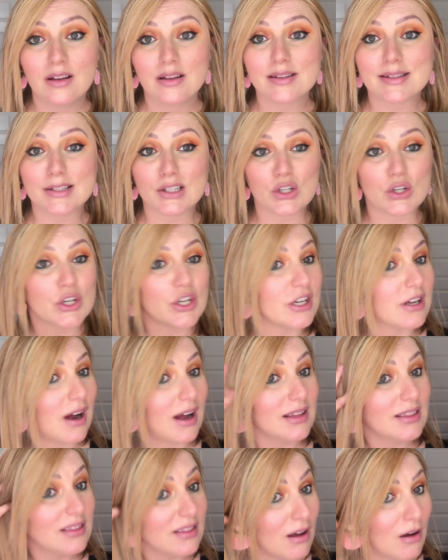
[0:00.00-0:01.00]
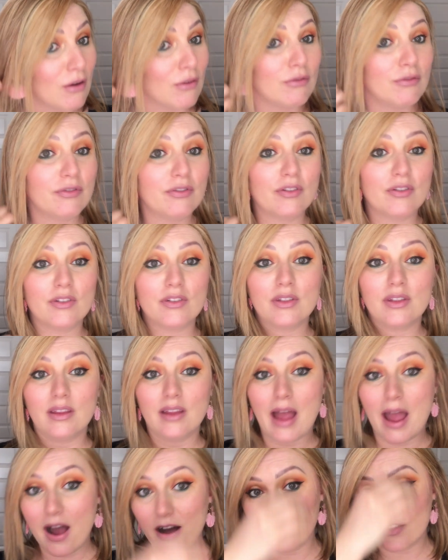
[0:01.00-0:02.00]
So I love
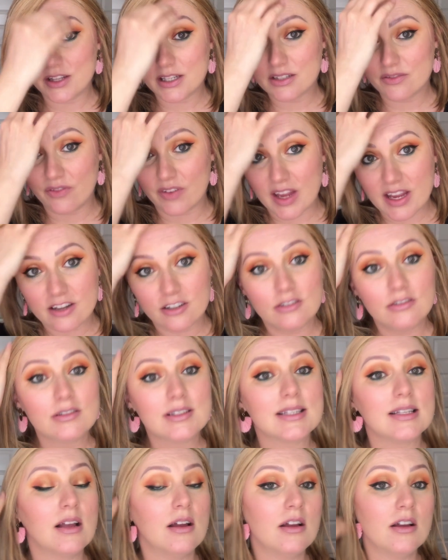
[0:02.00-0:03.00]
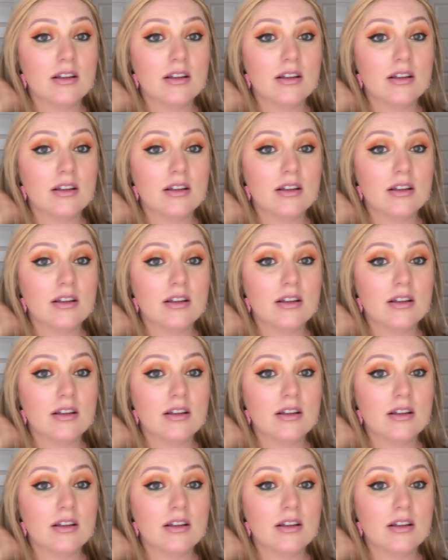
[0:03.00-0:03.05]
how this feels.